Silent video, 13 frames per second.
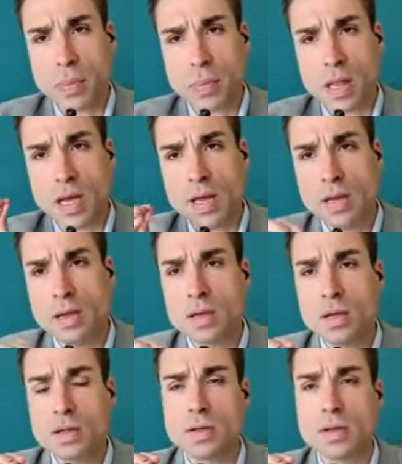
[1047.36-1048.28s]
apply
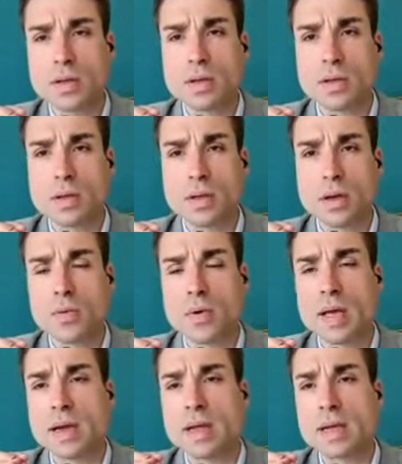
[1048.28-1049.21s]
the
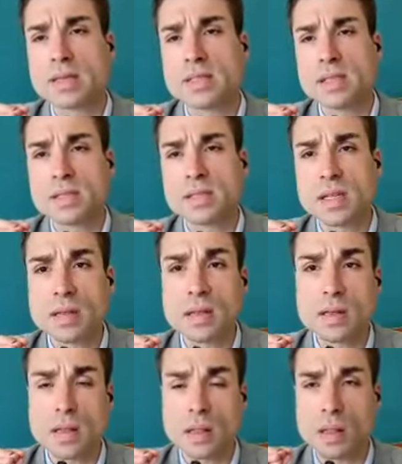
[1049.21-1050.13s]
already
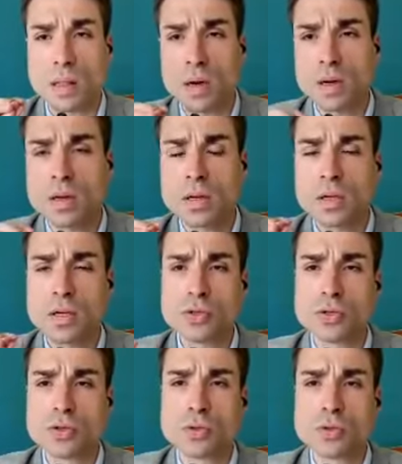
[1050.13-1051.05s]
existing law
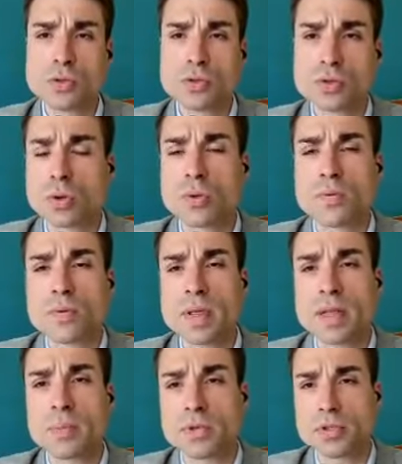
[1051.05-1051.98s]
to
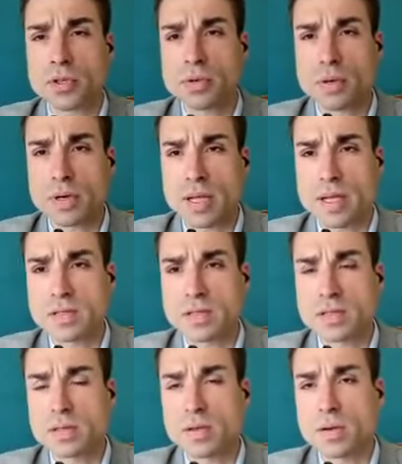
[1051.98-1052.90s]
solve that particular
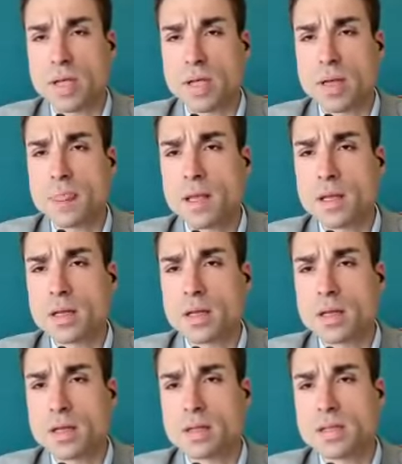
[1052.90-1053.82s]
case. Okay,
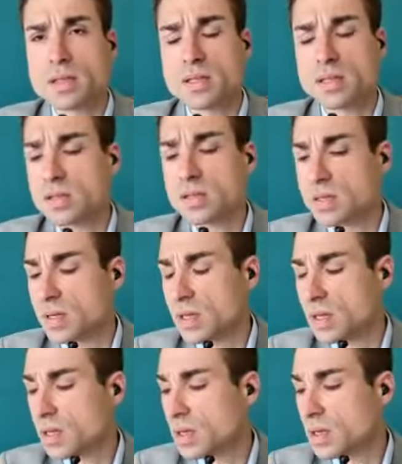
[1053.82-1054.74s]
this is
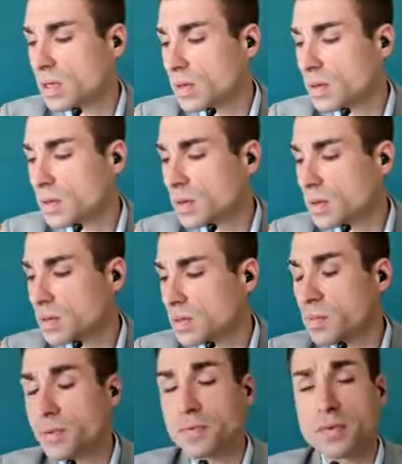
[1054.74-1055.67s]
a
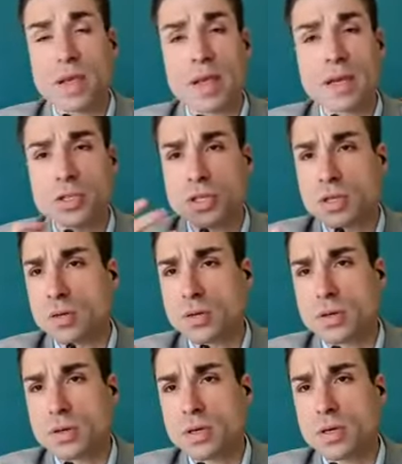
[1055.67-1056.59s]

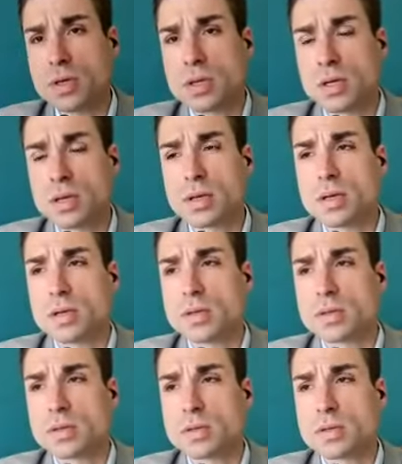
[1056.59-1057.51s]
typification or
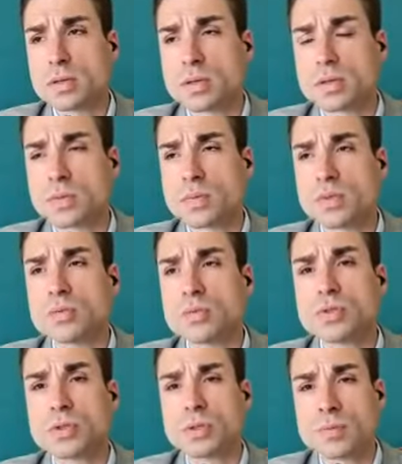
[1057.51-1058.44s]

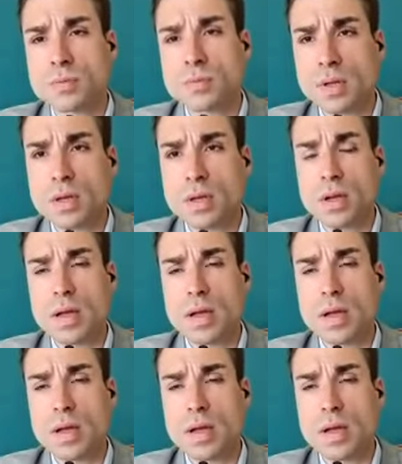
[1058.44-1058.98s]
subsumption